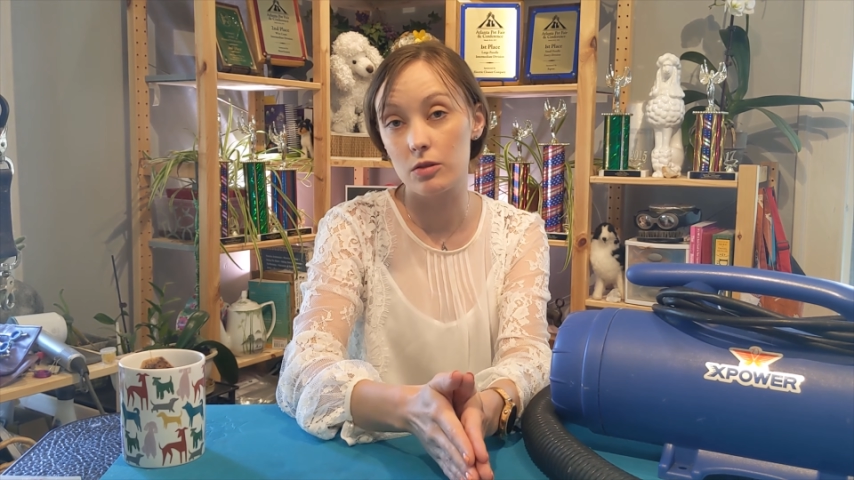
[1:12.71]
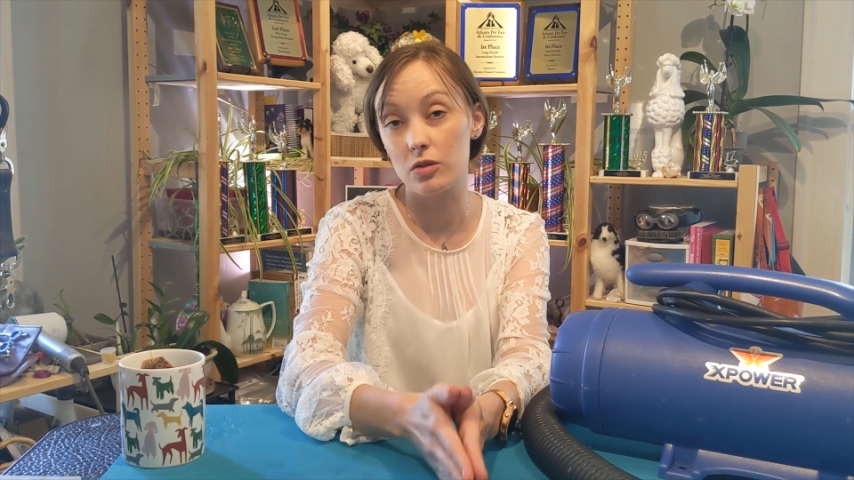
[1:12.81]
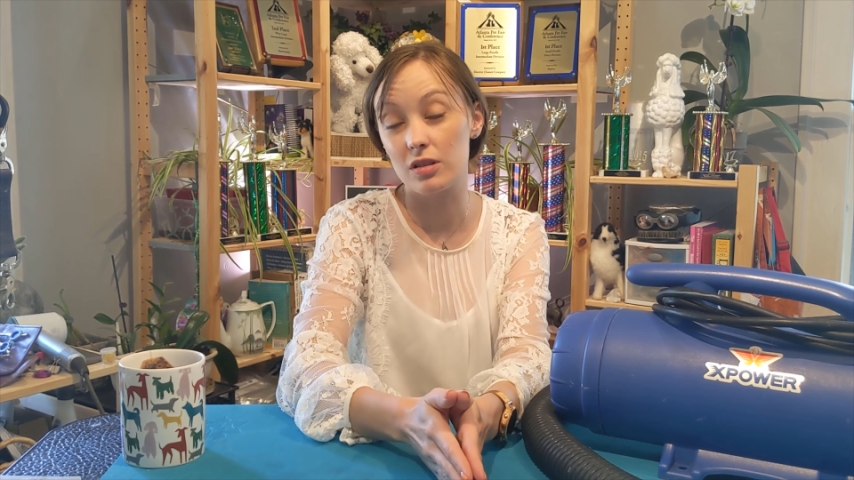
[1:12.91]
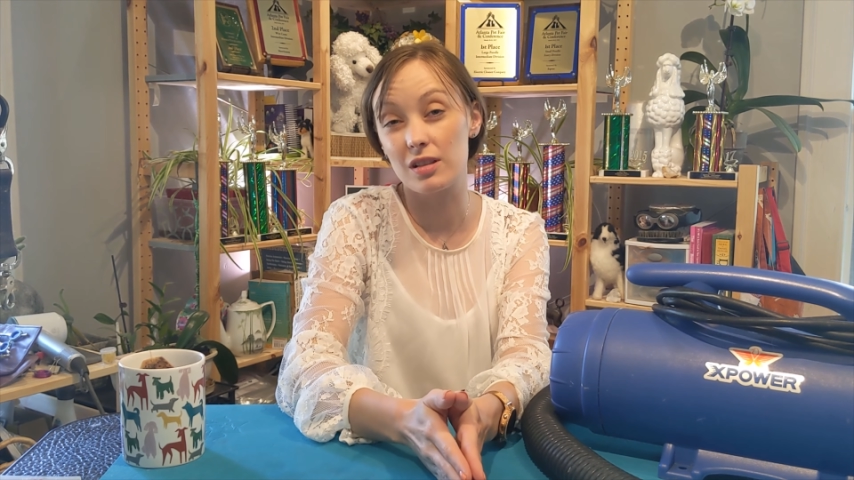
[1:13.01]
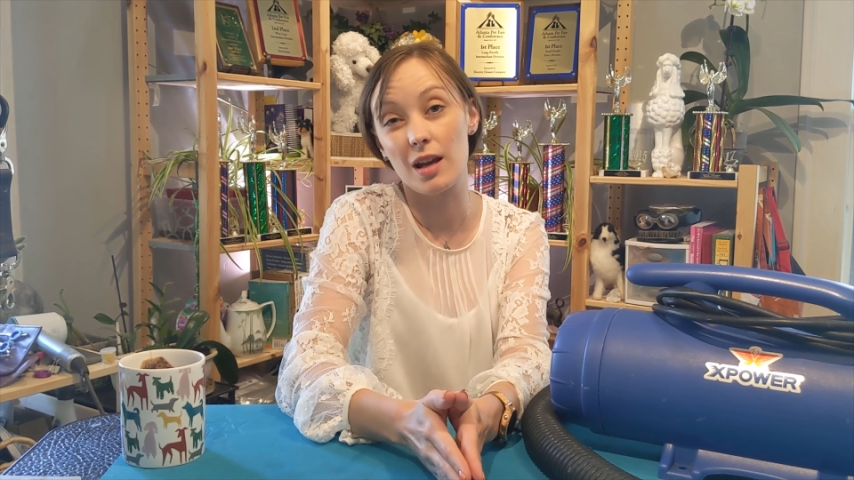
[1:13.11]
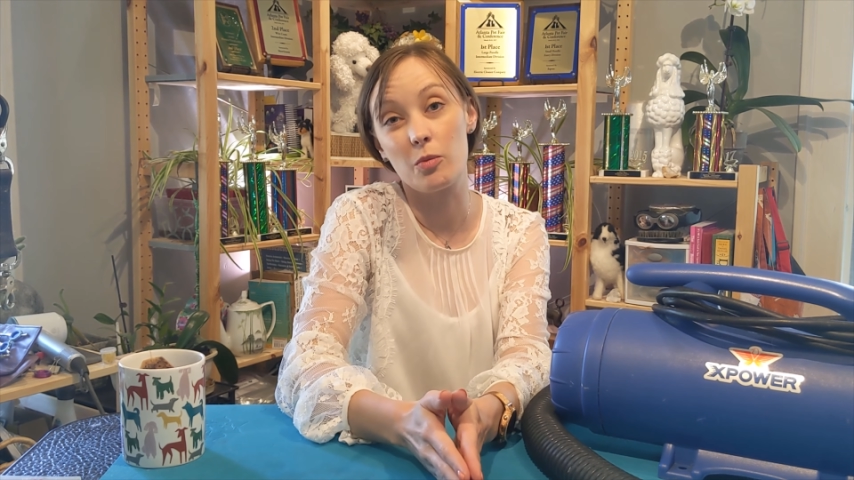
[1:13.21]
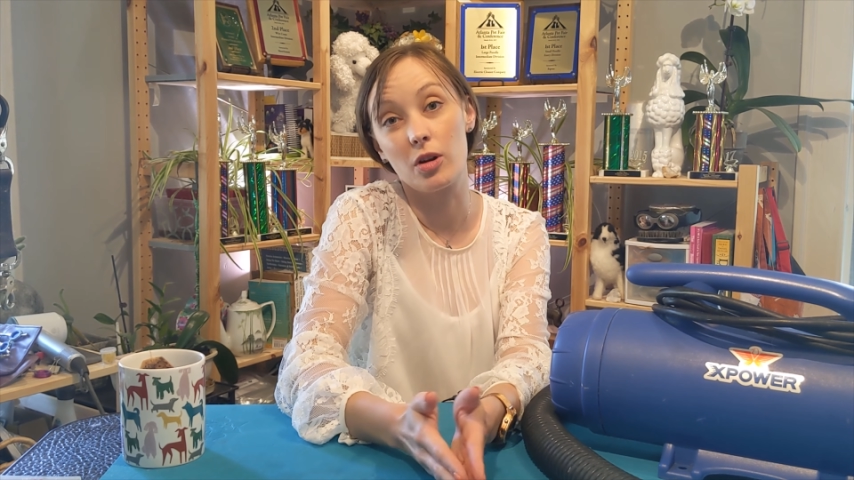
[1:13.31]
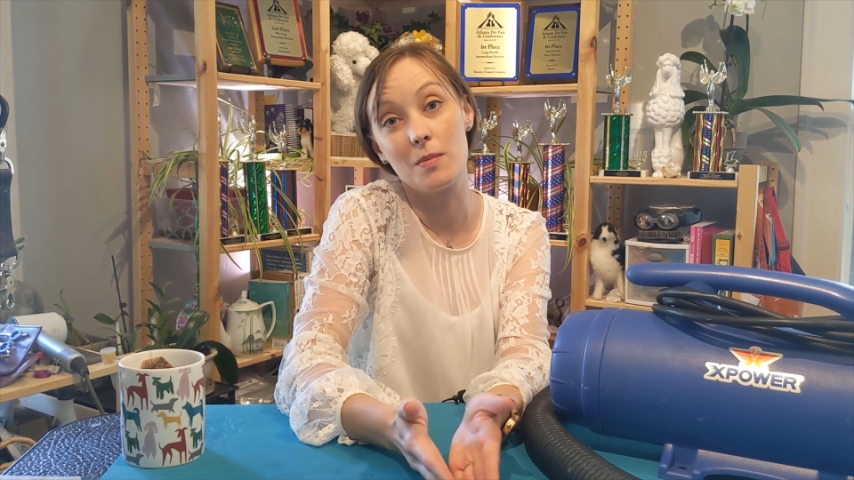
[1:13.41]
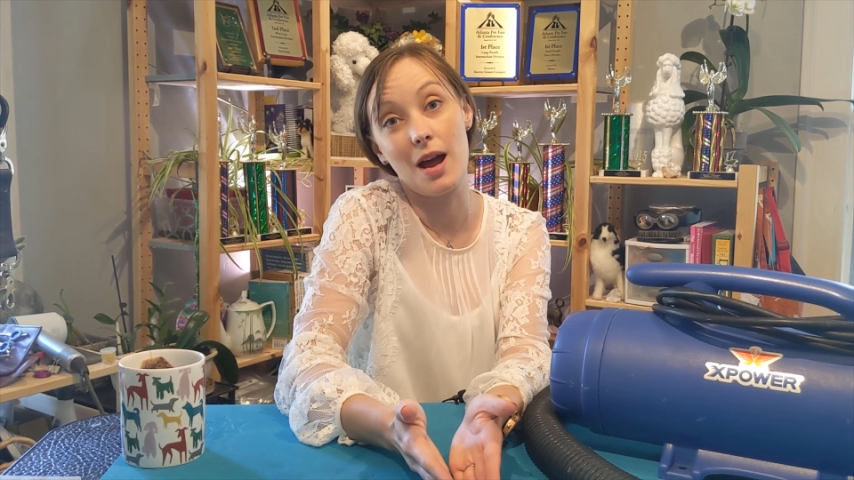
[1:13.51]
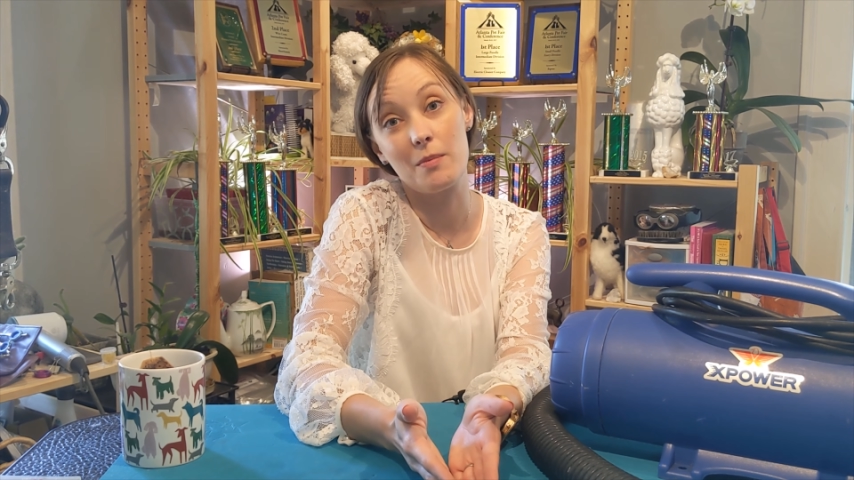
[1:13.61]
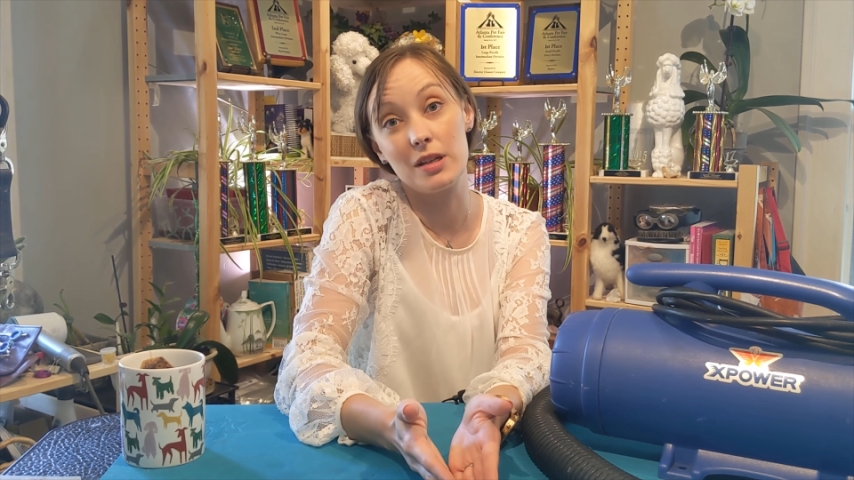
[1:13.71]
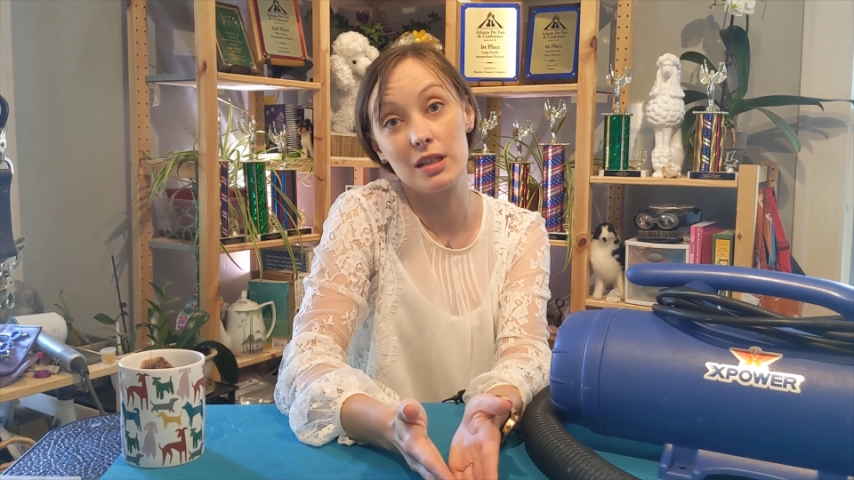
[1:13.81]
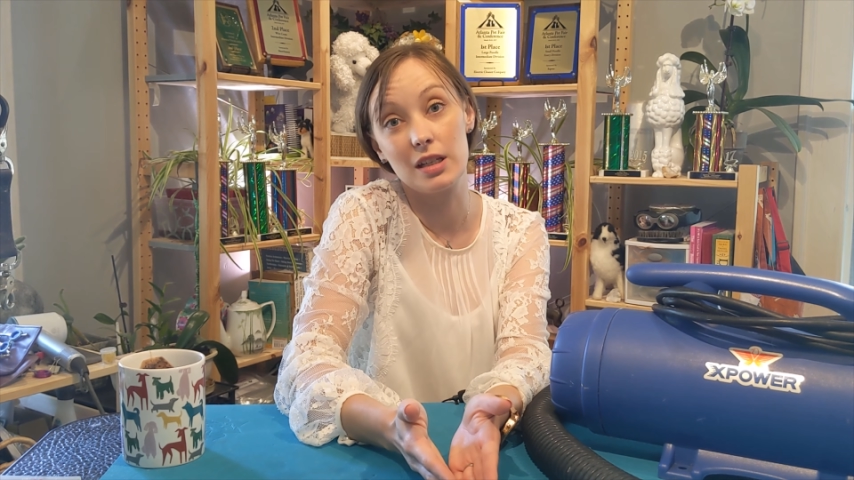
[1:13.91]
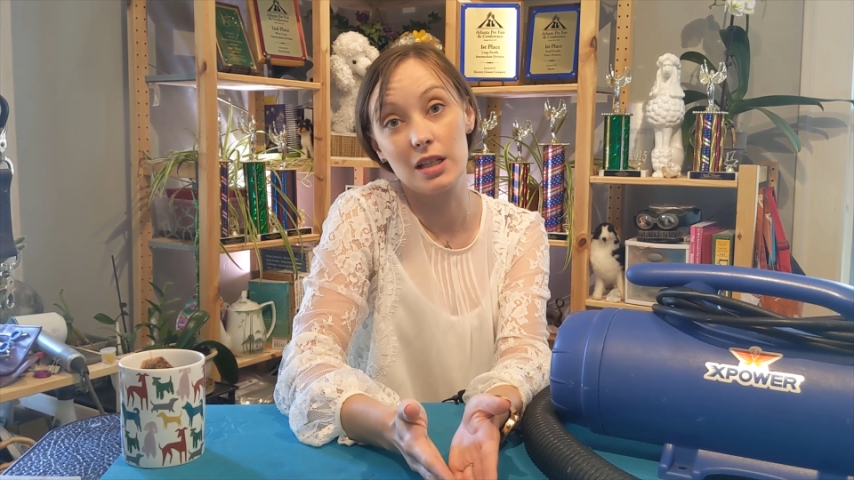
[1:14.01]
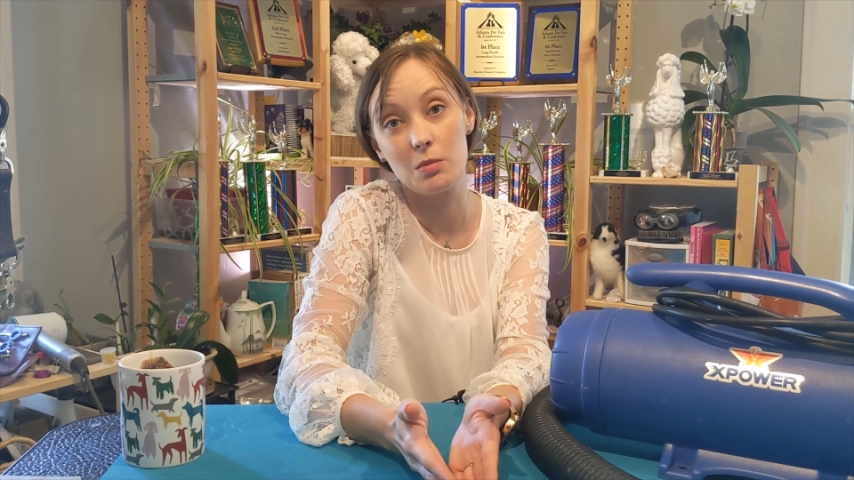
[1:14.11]
during a time where I'm not
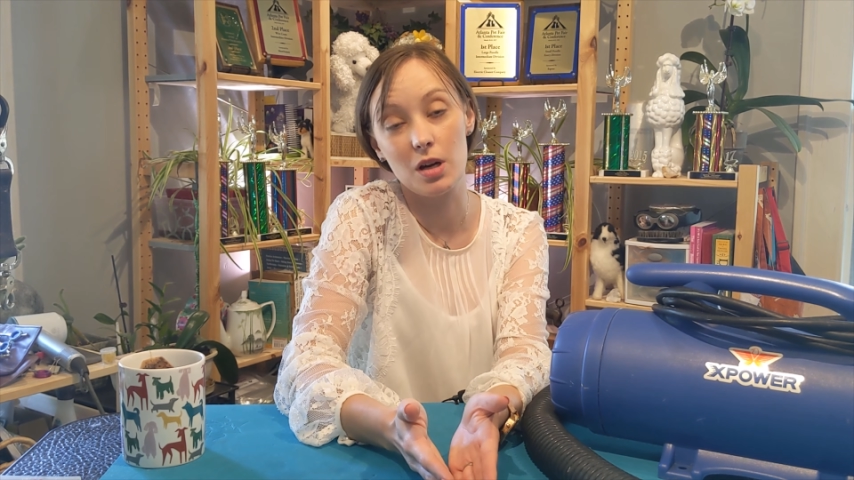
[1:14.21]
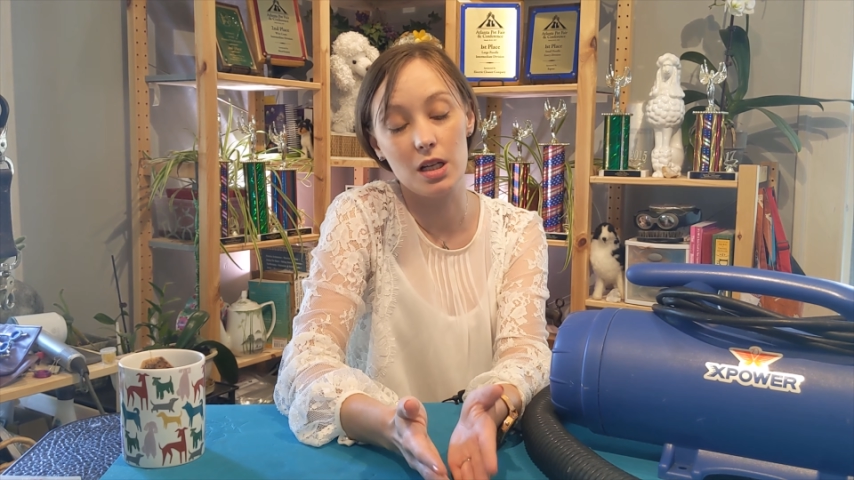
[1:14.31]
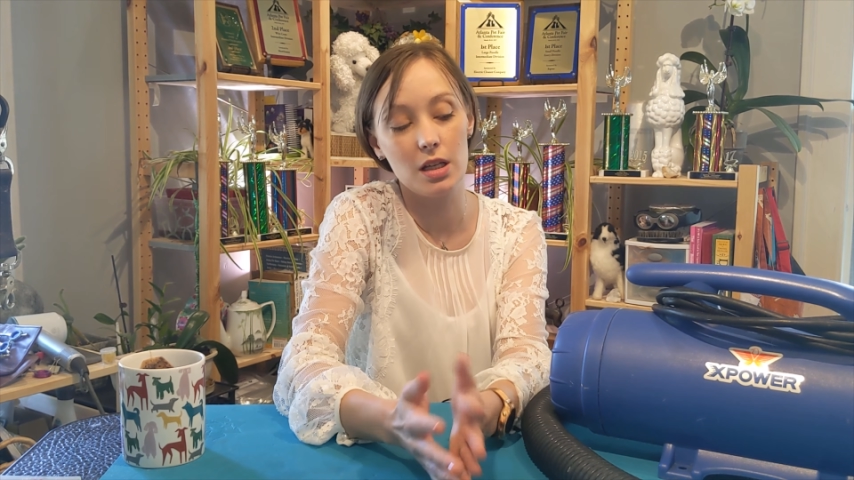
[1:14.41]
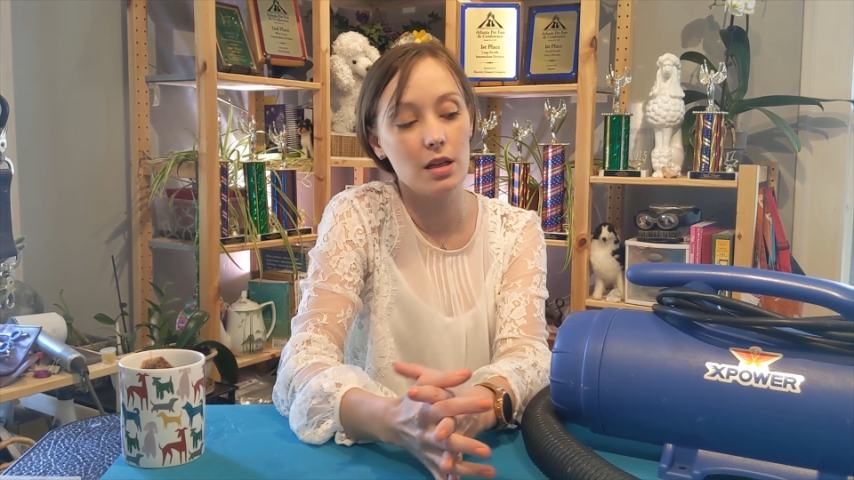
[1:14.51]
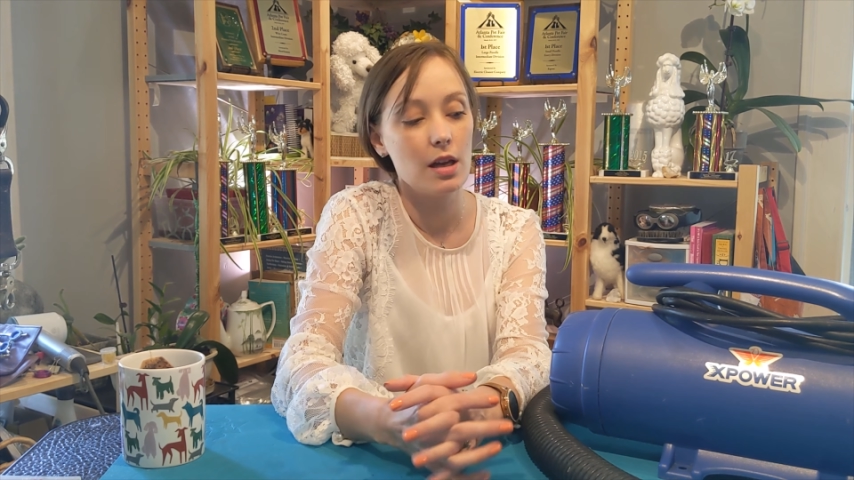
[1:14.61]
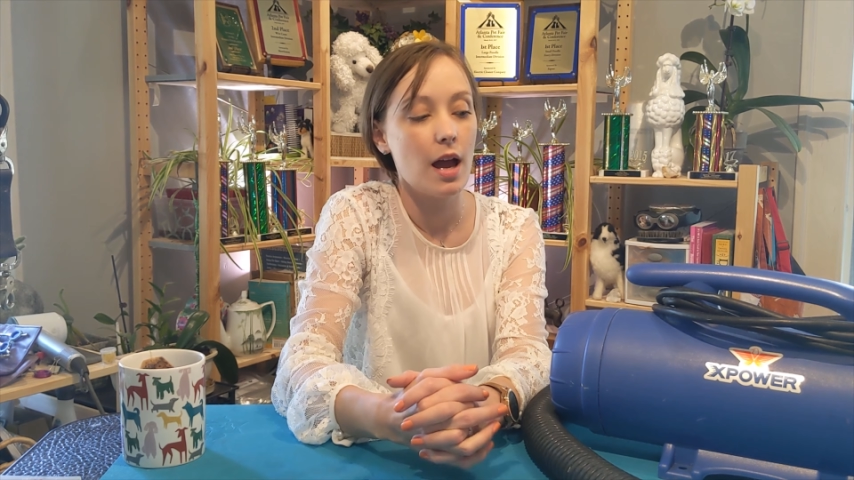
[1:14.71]
making any money,